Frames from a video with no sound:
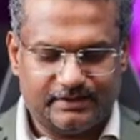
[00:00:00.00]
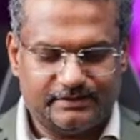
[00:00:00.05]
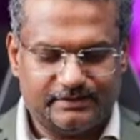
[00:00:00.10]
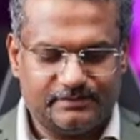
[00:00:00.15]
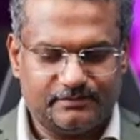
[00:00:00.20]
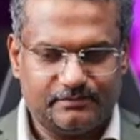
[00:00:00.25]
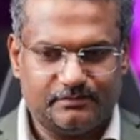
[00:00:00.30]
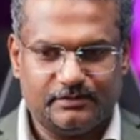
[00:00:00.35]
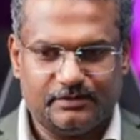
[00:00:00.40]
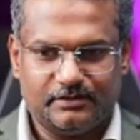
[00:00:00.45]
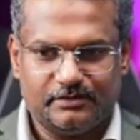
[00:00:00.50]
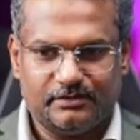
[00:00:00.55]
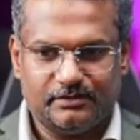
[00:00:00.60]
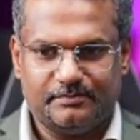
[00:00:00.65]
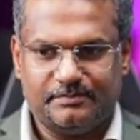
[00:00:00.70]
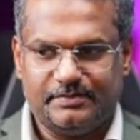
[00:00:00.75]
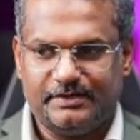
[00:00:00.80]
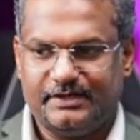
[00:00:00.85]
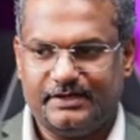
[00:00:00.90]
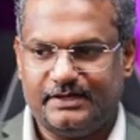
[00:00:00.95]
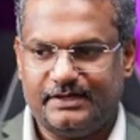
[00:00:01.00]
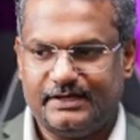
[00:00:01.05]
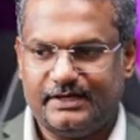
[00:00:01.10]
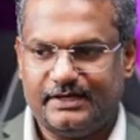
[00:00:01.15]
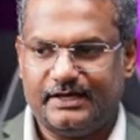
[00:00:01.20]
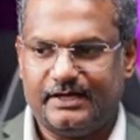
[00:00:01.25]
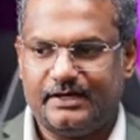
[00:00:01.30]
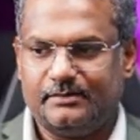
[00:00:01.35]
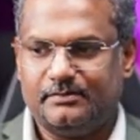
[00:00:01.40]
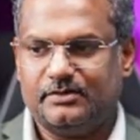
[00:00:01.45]
kids will
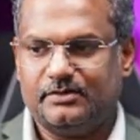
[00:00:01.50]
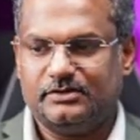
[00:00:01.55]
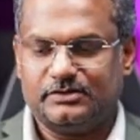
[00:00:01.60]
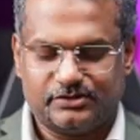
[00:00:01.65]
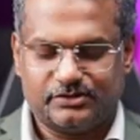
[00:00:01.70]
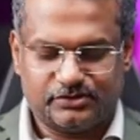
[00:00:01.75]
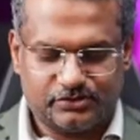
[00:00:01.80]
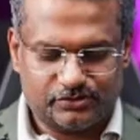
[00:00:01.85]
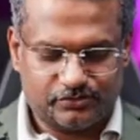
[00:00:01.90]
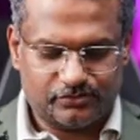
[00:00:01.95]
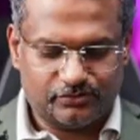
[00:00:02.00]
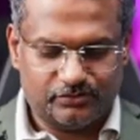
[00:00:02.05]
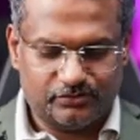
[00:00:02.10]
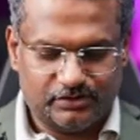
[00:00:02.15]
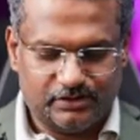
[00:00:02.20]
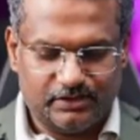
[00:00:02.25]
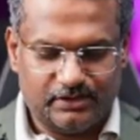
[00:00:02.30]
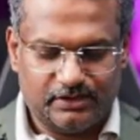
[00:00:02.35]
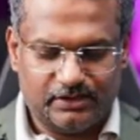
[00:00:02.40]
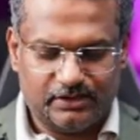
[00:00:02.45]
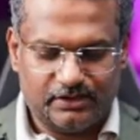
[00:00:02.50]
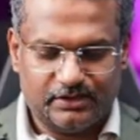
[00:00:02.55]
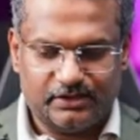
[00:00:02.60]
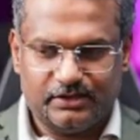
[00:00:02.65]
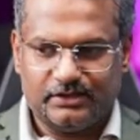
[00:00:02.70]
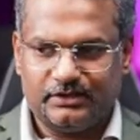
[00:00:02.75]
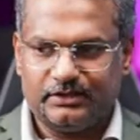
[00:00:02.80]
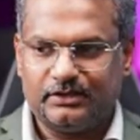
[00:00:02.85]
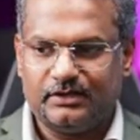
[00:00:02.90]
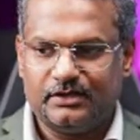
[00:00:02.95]
be able to
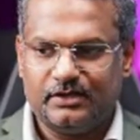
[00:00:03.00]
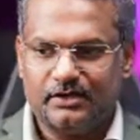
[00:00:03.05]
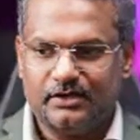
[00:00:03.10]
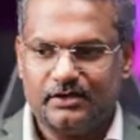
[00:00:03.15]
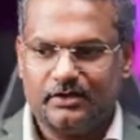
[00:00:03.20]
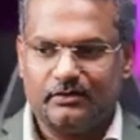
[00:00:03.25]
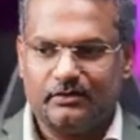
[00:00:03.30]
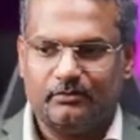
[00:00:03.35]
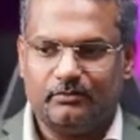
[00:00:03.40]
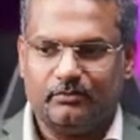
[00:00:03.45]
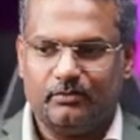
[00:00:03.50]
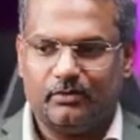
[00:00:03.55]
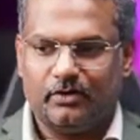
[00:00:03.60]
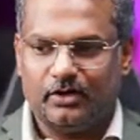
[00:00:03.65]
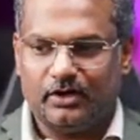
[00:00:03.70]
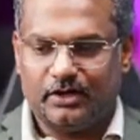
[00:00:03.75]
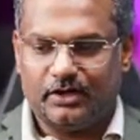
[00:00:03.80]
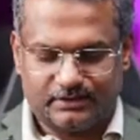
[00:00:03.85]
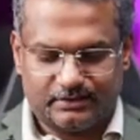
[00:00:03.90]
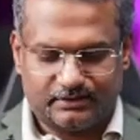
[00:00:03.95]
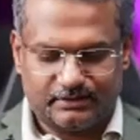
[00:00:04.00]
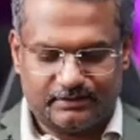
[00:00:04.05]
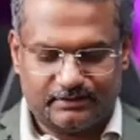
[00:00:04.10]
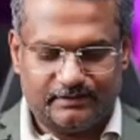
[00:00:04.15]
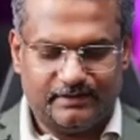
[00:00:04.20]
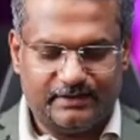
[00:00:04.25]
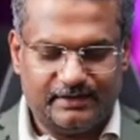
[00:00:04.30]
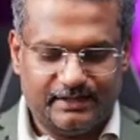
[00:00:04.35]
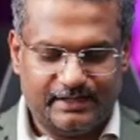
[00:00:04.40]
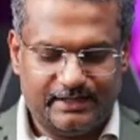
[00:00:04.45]
learn
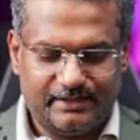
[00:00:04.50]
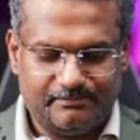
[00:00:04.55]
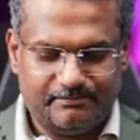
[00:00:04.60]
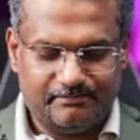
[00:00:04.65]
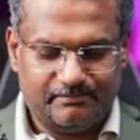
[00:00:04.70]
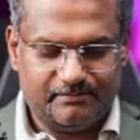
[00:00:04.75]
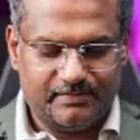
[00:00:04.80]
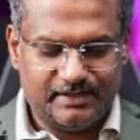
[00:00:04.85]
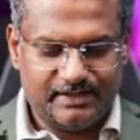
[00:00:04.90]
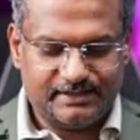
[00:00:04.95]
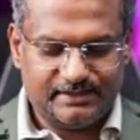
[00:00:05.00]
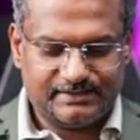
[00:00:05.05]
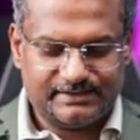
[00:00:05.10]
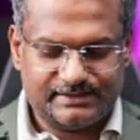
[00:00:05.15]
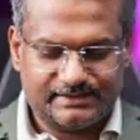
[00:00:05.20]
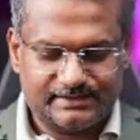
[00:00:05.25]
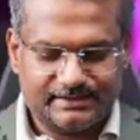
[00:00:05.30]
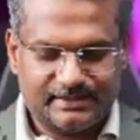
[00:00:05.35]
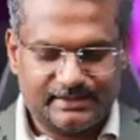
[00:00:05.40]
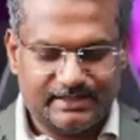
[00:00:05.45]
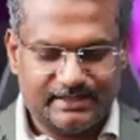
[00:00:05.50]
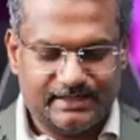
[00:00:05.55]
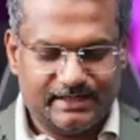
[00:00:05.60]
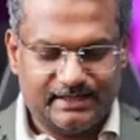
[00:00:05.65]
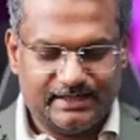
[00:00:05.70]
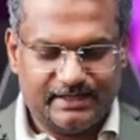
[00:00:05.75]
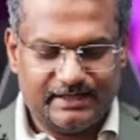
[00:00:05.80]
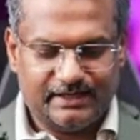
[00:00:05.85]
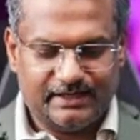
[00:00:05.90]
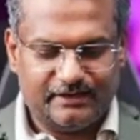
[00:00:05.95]
what they missed
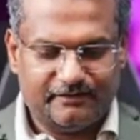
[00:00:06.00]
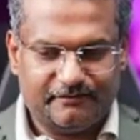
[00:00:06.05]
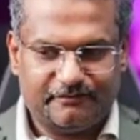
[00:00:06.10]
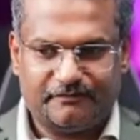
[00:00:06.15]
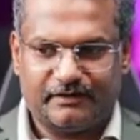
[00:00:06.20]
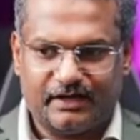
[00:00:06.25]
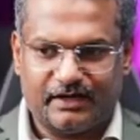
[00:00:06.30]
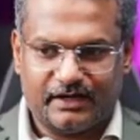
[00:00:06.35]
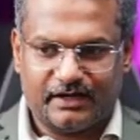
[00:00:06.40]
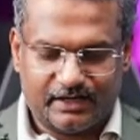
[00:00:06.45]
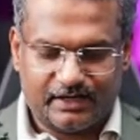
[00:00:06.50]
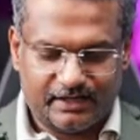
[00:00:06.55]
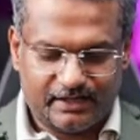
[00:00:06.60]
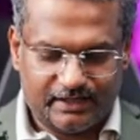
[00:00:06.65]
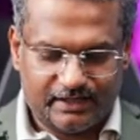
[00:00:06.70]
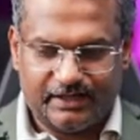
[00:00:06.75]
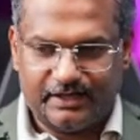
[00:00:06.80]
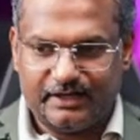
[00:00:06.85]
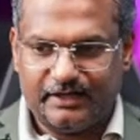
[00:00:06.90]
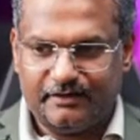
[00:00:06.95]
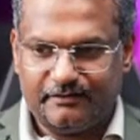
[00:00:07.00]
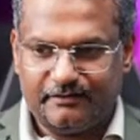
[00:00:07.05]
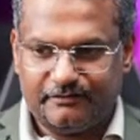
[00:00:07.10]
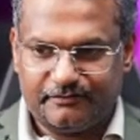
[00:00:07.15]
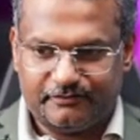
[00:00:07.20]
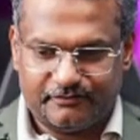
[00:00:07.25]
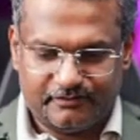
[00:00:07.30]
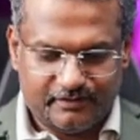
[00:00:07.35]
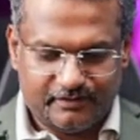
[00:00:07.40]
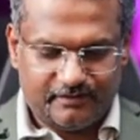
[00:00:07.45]
if
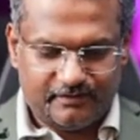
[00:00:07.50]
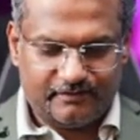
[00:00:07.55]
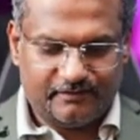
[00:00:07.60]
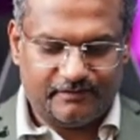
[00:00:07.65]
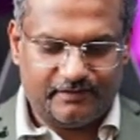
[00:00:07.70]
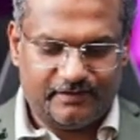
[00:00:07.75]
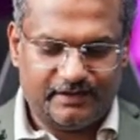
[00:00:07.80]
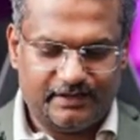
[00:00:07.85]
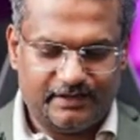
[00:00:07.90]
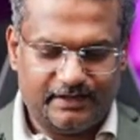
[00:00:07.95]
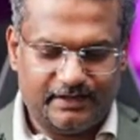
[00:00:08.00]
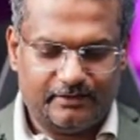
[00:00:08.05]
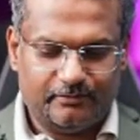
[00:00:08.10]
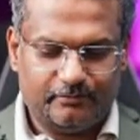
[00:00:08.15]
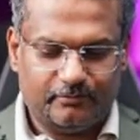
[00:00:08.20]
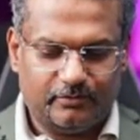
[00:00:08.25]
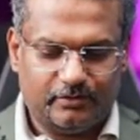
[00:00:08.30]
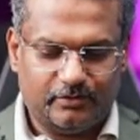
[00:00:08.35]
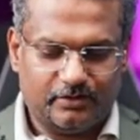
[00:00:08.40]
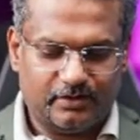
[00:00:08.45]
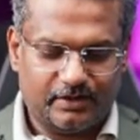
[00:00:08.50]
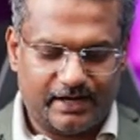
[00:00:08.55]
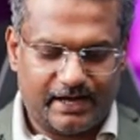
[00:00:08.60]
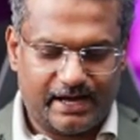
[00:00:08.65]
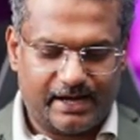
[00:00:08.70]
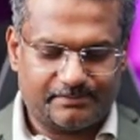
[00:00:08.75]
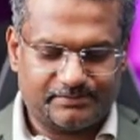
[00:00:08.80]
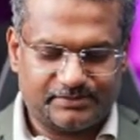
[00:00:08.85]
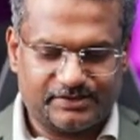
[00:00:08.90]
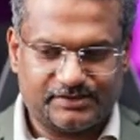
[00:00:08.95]
they
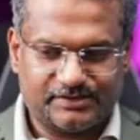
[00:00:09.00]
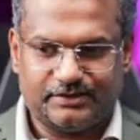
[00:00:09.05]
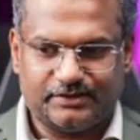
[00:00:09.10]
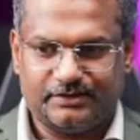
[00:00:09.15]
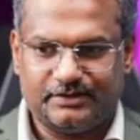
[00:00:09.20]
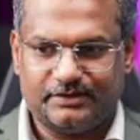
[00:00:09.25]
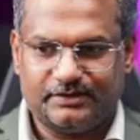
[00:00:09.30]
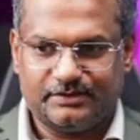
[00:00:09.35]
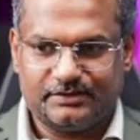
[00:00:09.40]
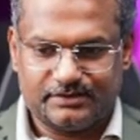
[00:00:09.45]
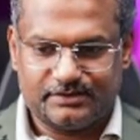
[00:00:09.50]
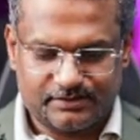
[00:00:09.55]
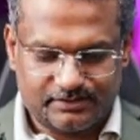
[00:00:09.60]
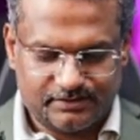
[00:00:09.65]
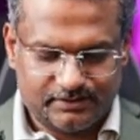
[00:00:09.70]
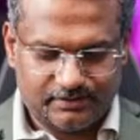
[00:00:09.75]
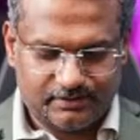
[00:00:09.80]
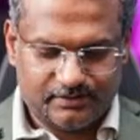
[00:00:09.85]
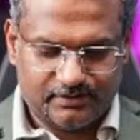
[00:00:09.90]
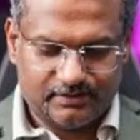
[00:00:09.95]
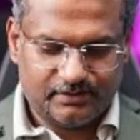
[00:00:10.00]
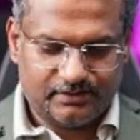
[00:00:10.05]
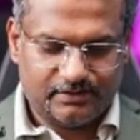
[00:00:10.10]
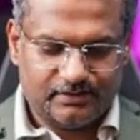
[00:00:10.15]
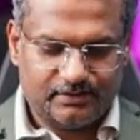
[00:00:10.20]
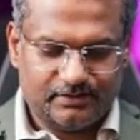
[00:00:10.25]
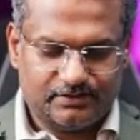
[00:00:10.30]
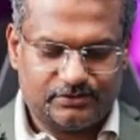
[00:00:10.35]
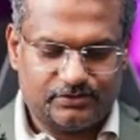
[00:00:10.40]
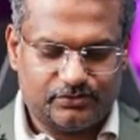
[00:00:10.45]
were absent
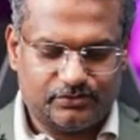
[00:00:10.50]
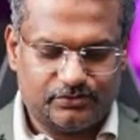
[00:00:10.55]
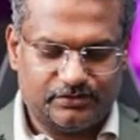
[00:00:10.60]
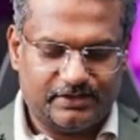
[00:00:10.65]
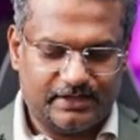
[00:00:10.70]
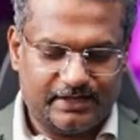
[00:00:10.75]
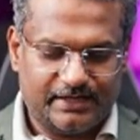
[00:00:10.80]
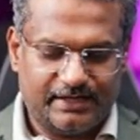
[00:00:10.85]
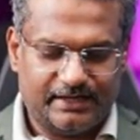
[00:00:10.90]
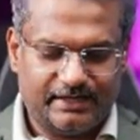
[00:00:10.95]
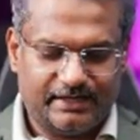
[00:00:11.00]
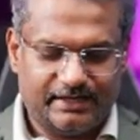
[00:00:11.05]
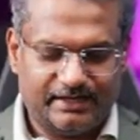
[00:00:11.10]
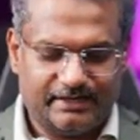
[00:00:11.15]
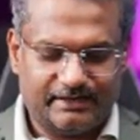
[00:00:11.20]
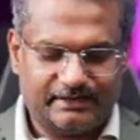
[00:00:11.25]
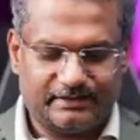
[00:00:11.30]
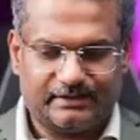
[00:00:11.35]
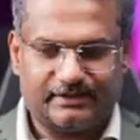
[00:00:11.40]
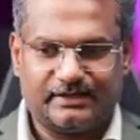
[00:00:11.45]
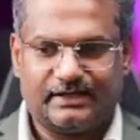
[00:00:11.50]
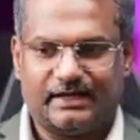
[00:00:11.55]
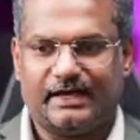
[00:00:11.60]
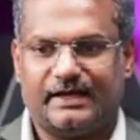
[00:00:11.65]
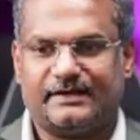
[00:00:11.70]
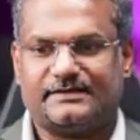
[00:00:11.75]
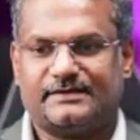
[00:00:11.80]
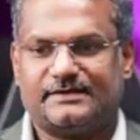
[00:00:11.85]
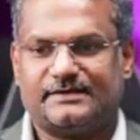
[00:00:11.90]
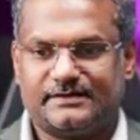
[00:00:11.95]
today in
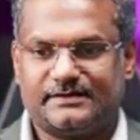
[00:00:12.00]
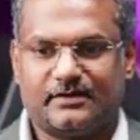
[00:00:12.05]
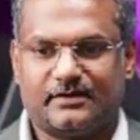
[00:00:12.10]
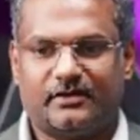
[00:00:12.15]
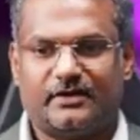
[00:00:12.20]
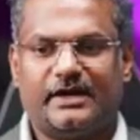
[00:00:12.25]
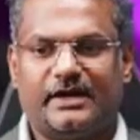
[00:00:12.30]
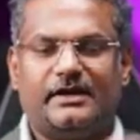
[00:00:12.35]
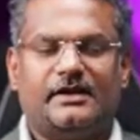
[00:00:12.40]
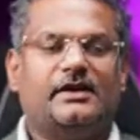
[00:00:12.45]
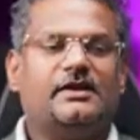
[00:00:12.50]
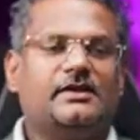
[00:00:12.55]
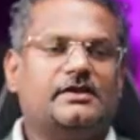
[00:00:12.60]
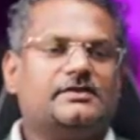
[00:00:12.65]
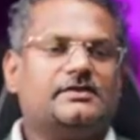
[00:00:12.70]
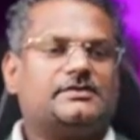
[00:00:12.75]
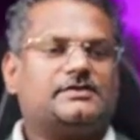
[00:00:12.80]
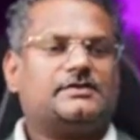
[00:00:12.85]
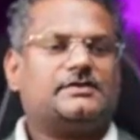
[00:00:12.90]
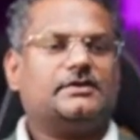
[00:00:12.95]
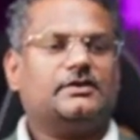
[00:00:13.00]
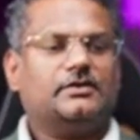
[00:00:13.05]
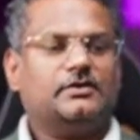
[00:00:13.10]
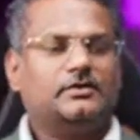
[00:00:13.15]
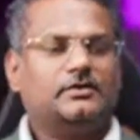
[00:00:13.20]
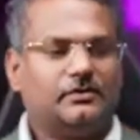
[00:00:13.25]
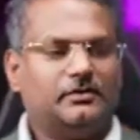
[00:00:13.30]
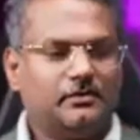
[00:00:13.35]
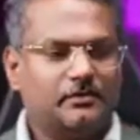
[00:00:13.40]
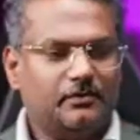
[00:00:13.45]
class. All right.
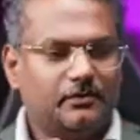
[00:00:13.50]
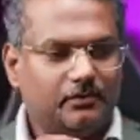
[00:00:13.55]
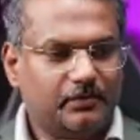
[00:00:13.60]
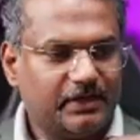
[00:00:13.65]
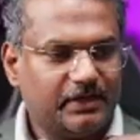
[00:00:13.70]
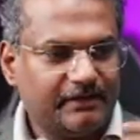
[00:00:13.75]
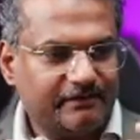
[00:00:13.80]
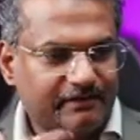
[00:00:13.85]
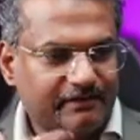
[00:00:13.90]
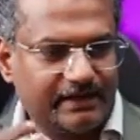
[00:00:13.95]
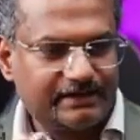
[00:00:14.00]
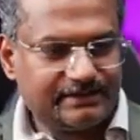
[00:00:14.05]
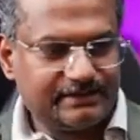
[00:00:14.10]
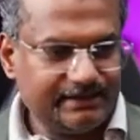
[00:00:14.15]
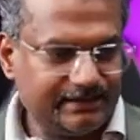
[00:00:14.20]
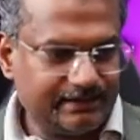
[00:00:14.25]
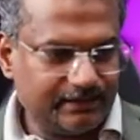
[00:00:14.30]
So what I've